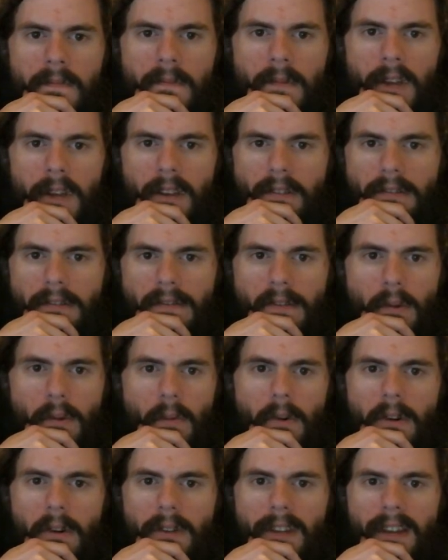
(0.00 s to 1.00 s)
because if the
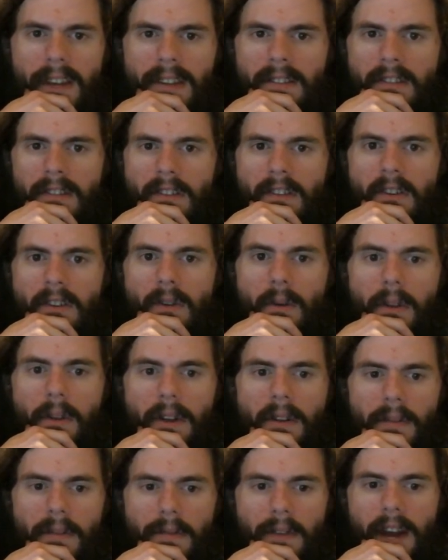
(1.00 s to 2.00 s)
world ends in
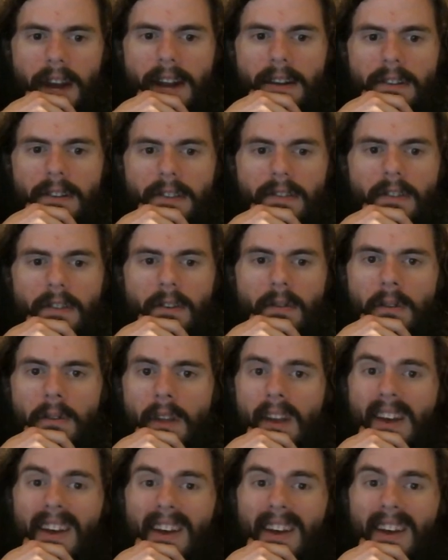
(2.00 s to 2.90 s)
nuclear fire soon,